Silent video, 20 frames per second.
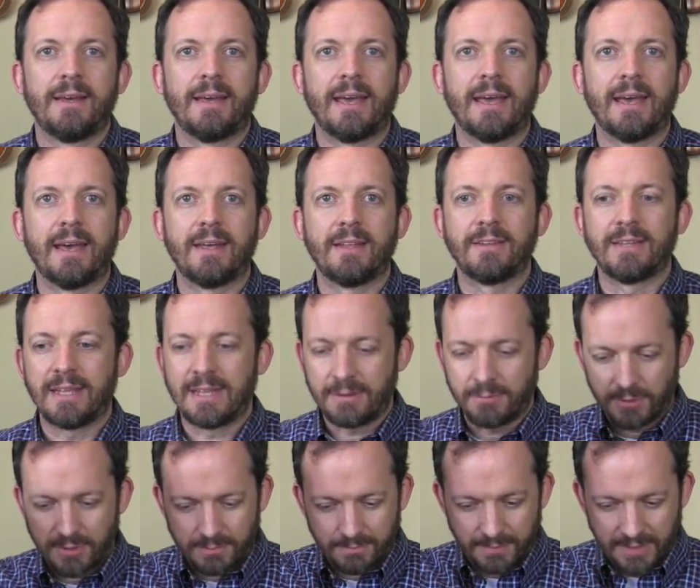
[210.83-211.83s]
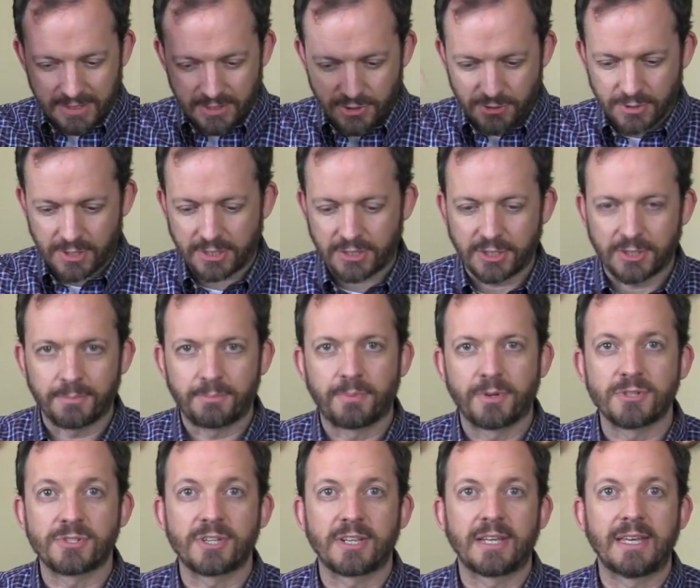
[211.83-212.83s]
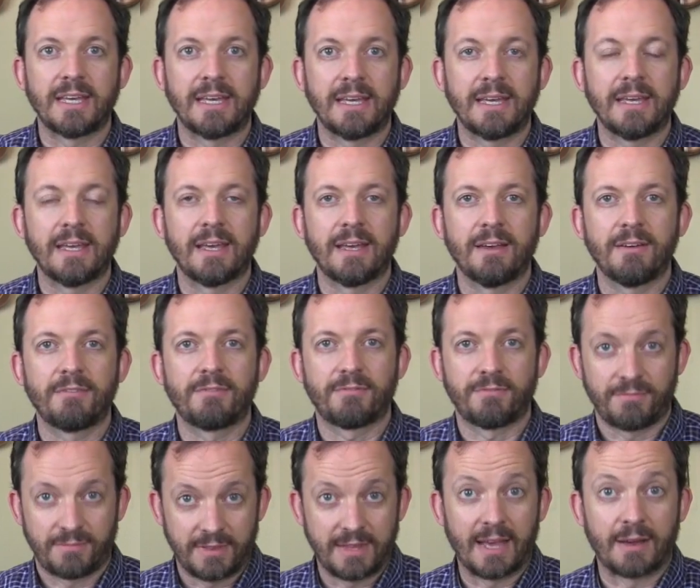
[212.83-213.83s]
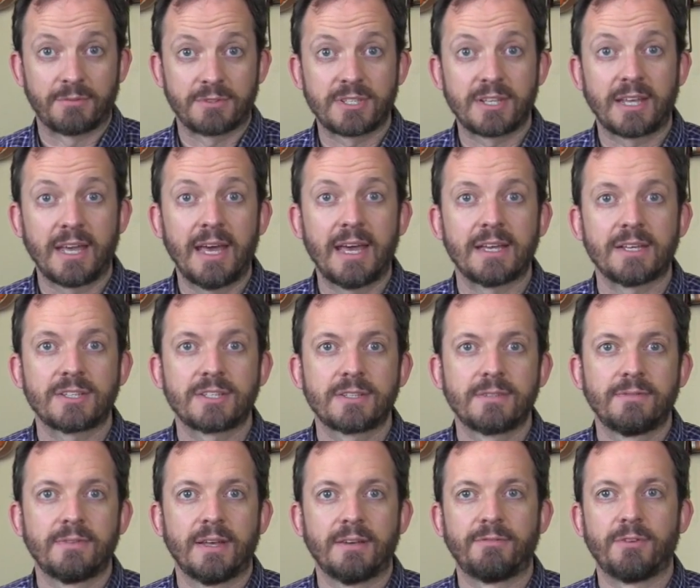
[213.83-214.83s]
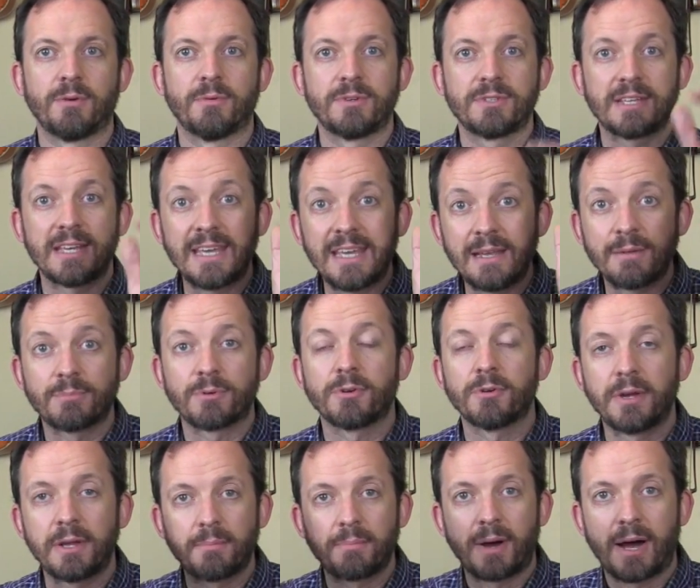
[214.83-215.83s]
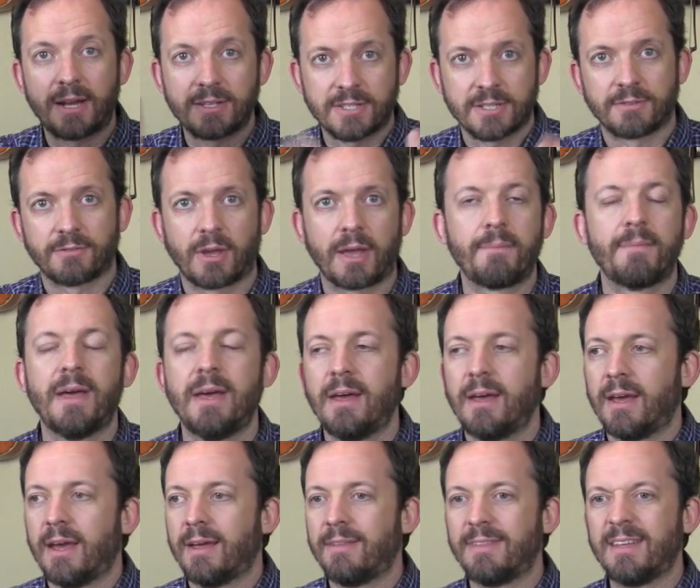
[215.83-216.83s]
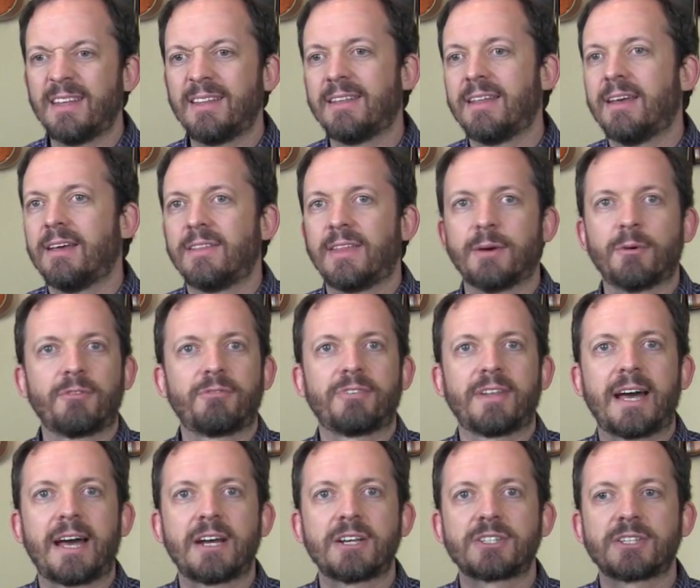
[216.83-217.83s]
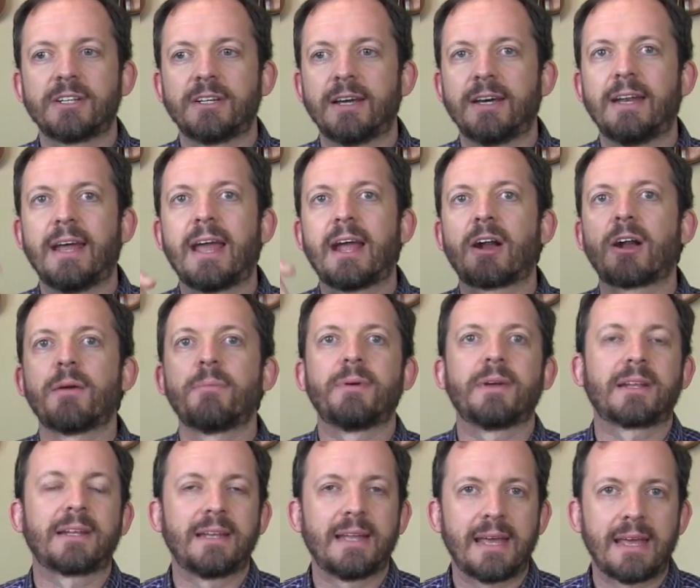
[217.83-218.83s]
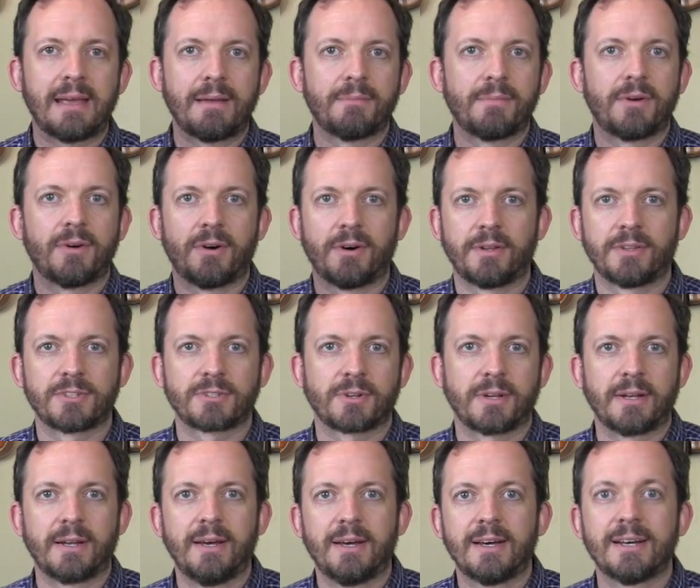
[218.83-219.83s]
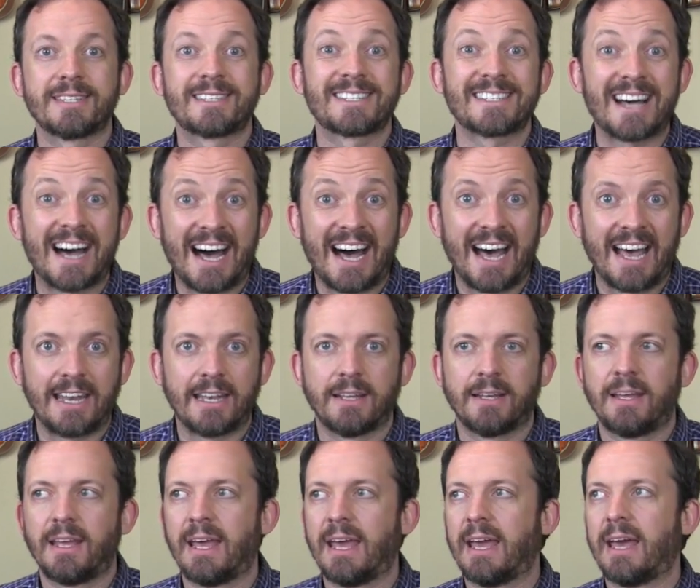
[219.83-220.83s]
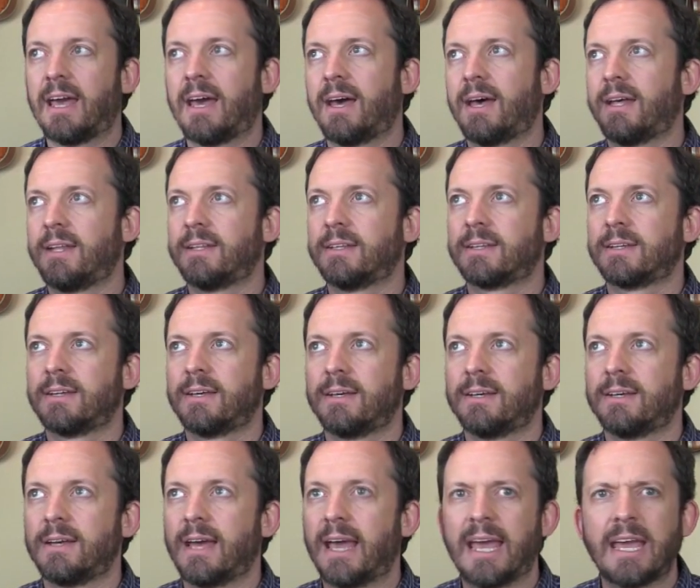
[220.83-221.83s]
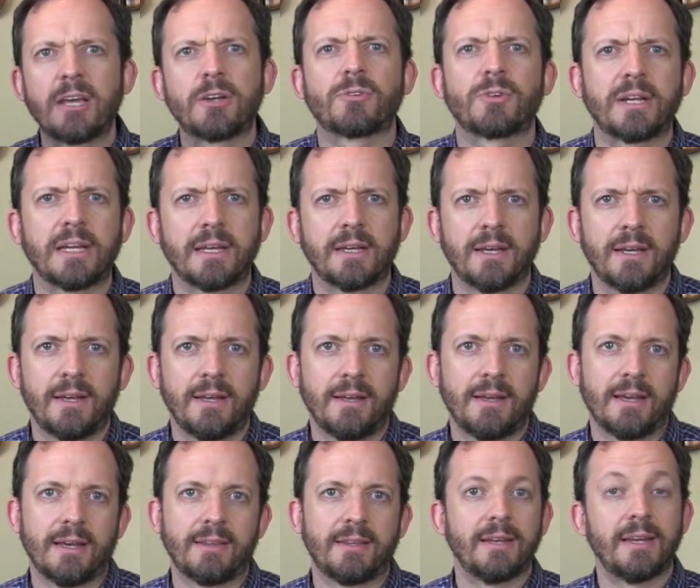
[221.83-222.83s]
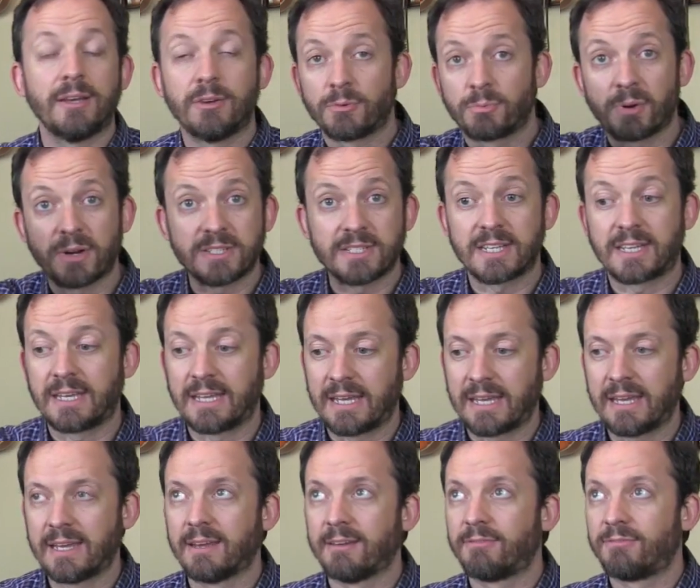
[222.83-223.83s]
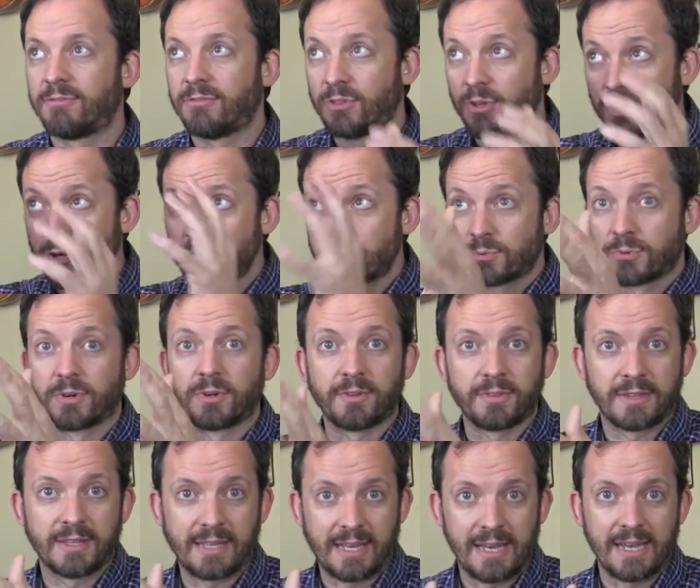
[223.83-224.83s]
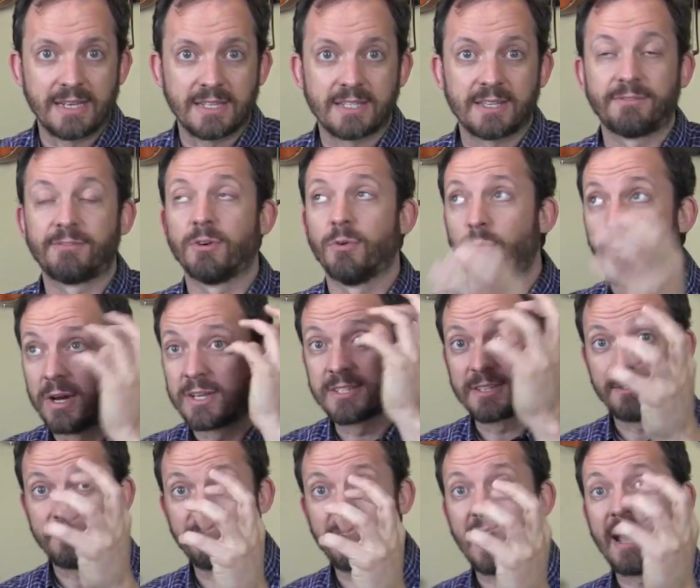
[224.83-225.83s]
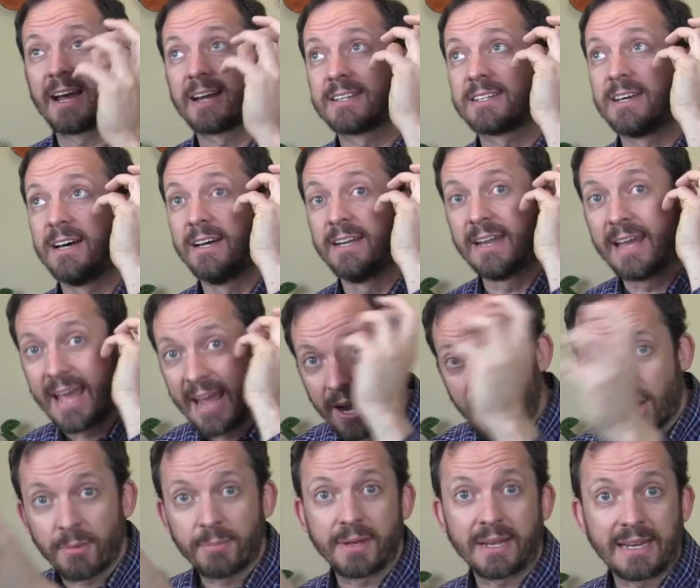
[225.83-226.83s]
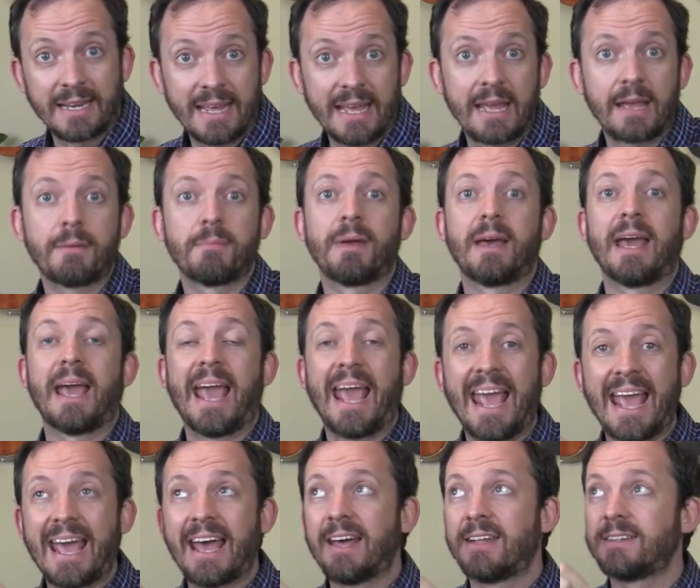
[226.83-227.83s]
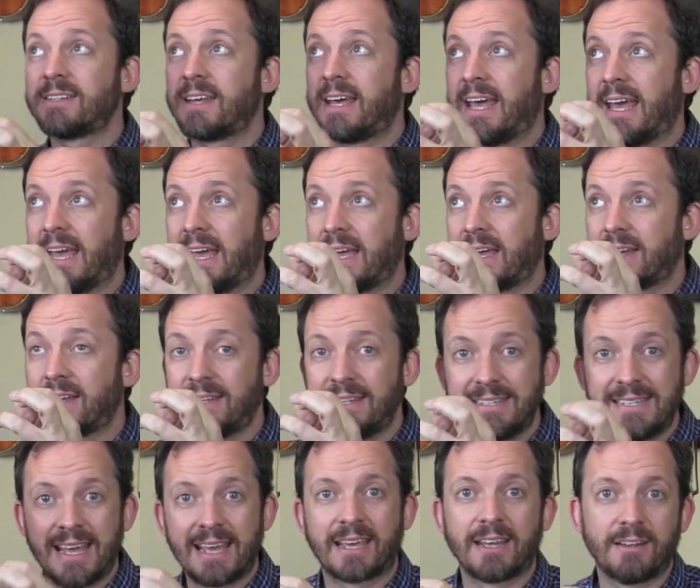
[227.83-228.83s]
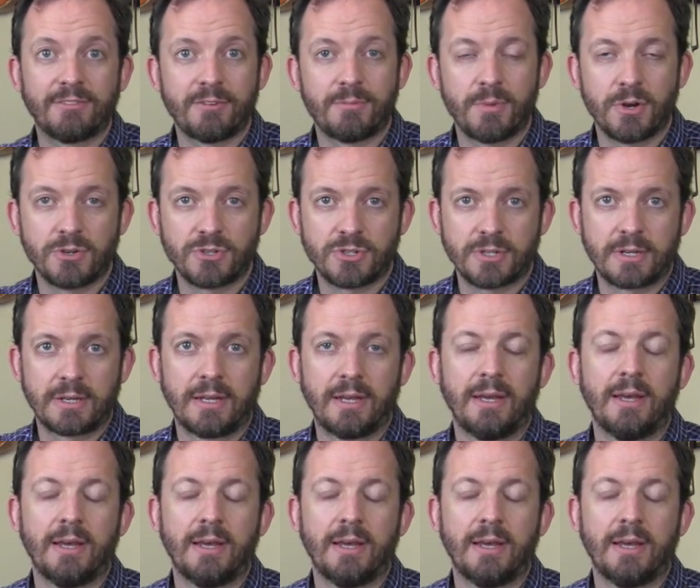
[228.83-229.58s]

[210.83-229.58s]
And he would be instructed to push a key if that was the case, if it was Hebrew and positive. Okay. And then they would flash an Arabic name on the screen, Hasad and angry. And then he would press a key if those were the case, if it was in fact an Arabic name and a negative emotion.